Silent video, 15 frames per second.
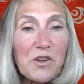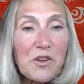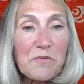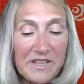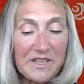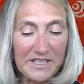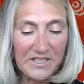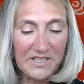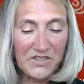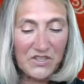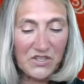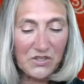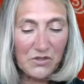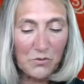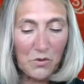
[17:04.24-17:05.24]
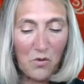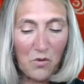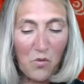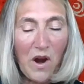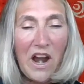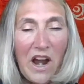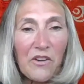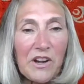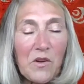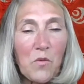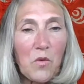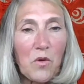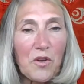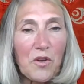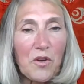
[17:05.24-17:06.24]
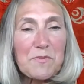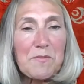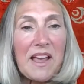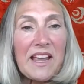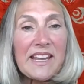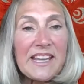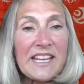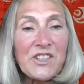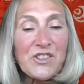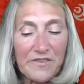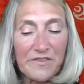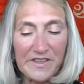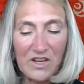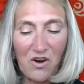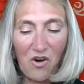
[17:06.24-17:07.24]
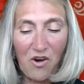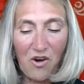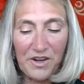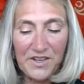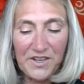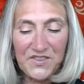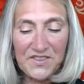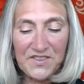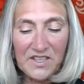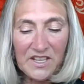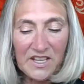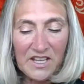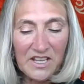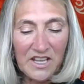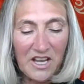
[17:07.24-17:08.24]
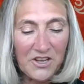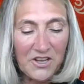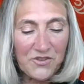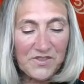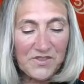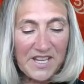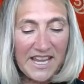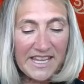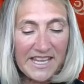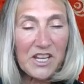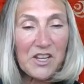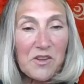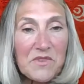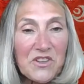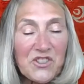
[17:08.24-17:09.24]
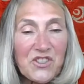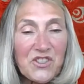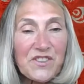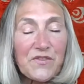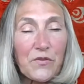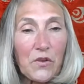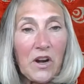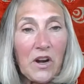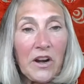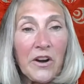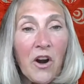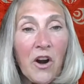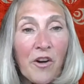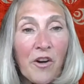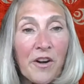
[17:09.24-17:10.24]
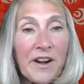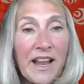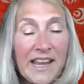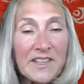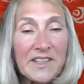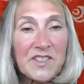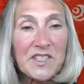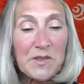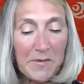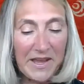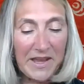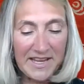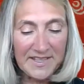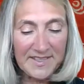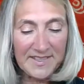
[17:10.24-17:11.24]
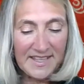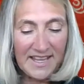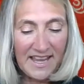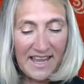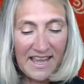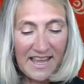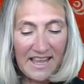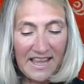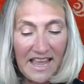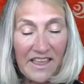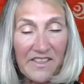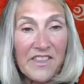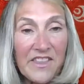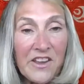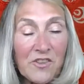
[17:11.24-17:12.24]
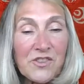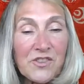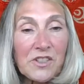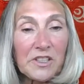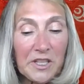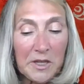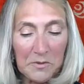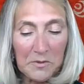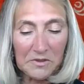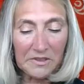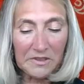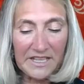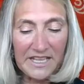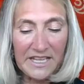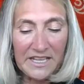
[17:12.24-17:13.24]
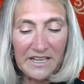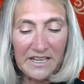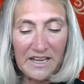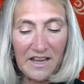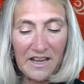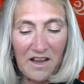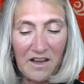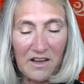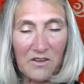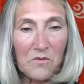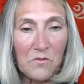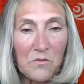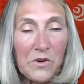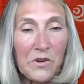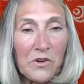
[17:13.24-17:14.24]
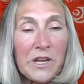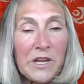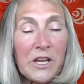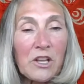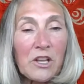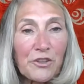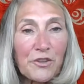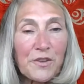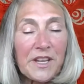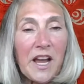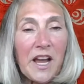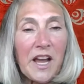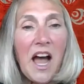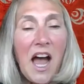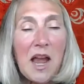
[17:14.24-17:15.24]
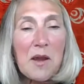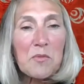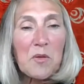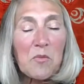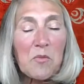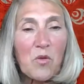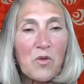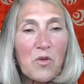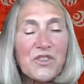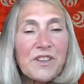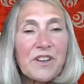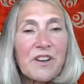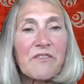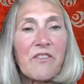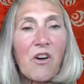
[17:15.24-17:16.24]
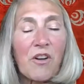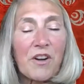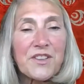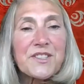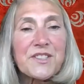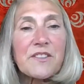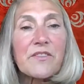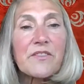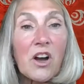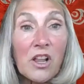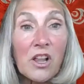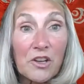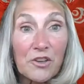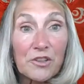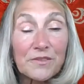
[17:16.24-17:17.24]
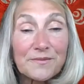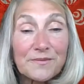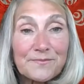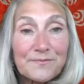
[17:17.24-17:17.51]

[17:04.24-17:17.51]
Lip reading: committed to acquiring works by each of the artists undertaking commissions for our art and space. And there deliberately, we're including a high proportion of artists of color.